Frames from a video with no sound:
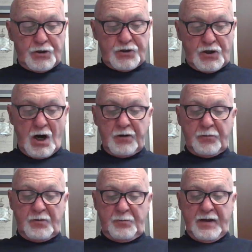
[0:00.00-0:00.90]
To
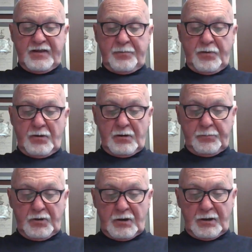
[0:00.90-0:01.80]
contemplate the
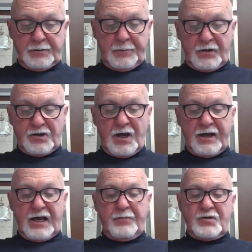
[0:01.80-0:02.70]
plot,
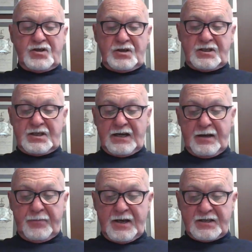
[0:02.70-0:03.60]
underlying Imogen's
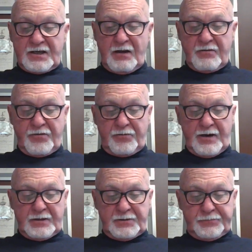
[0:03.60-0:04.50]
dilemma is another
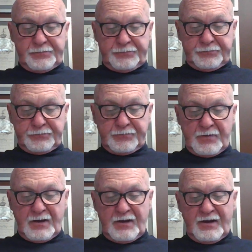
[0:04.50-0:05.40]
threat.
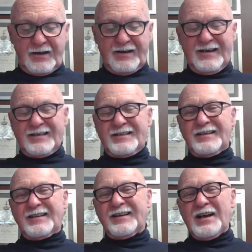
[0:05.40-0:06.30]
Yes,
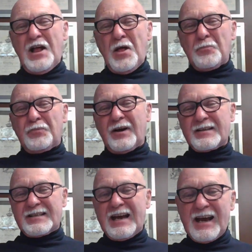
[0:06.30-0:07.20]

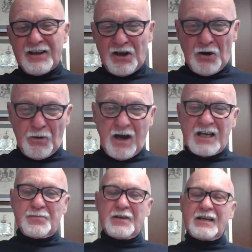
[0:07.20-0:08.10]
Pisanio
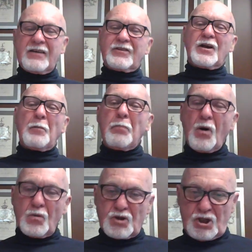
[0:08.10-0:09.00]
has been given a
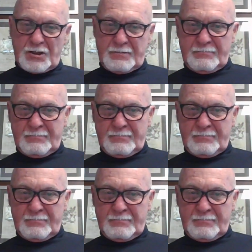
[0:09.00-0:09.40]
potion,